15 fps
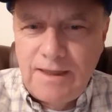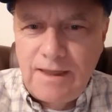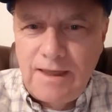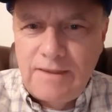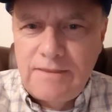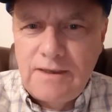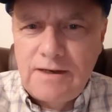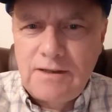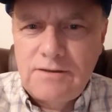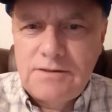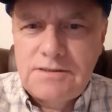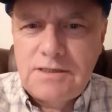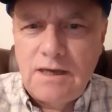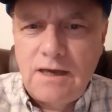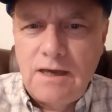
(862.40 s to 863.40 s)
And then other
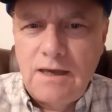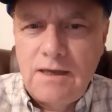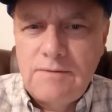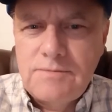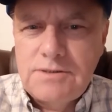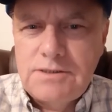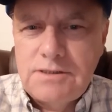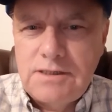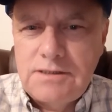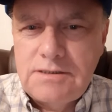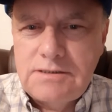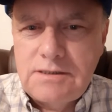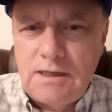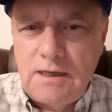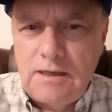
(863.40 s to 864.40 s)
times she'd
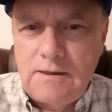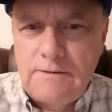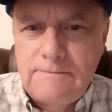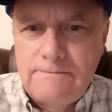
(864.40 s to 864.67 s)
say,